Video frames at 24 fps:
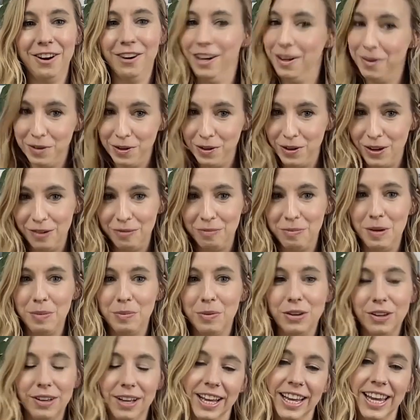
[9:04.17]
out if you give
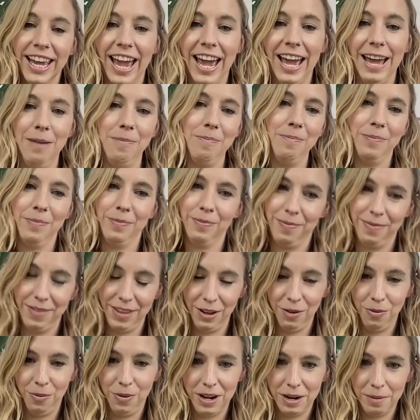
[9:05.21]
people a game,
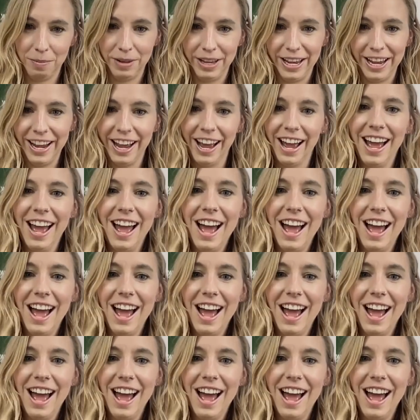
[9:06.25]
they'll want to play.